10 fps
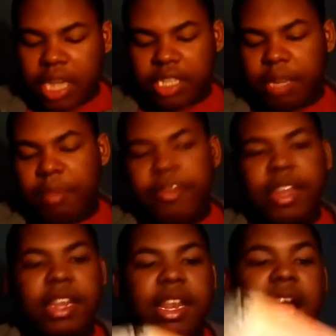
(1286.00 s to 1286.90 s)
Some of
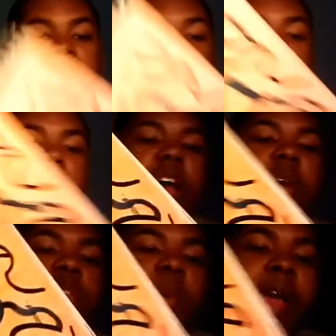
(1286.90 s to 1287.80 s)
it did not turn
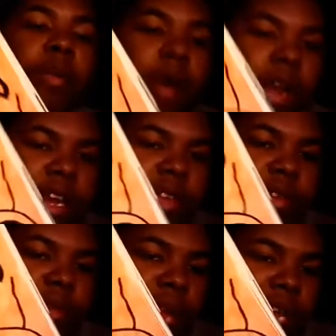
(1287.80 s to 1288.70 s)
out the way I wanted it
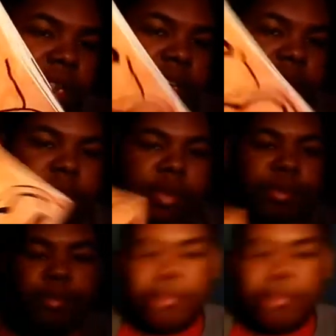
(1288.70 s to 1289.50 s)
to, like this one,